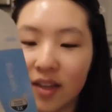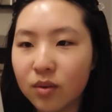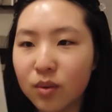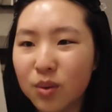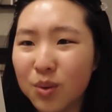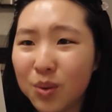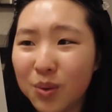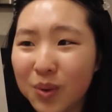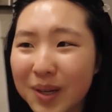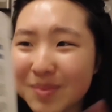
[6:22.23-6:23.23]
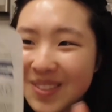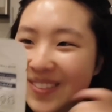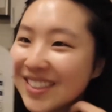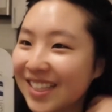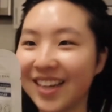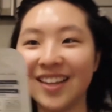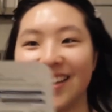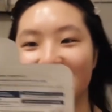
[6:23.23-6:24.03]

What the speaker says: Ooh, I'm so excited.